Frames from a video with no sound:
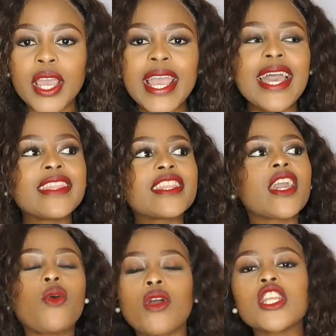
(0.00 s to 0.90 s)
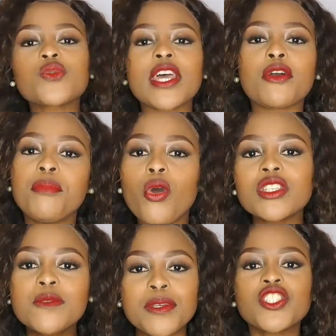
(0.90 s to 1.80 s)
And then they always want to
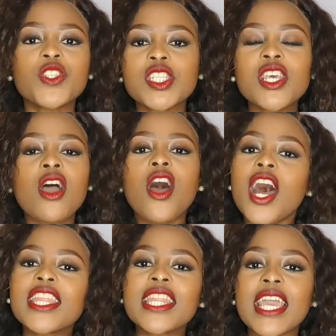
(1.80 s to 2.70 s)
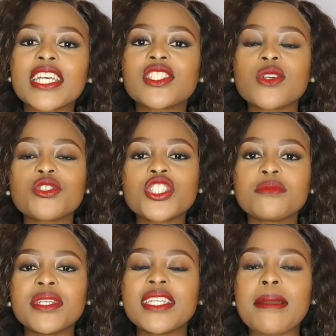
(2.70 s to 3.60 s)
post pictures on their social
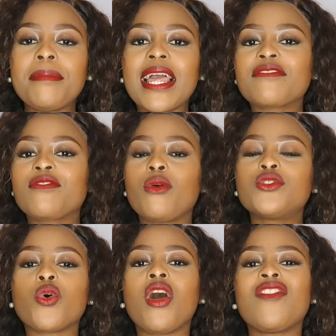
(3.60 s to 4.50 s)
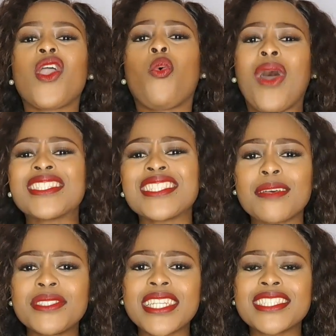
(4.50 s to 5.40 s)
media platforms or on their WhatsApp
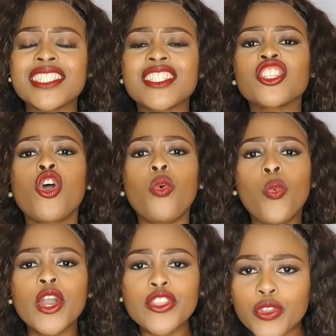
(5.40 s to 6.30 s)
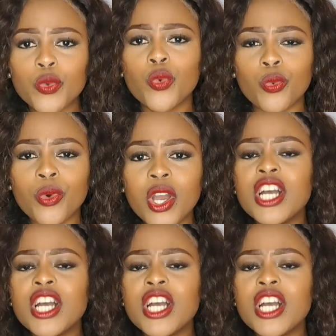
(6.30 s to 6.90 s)
statuses with you,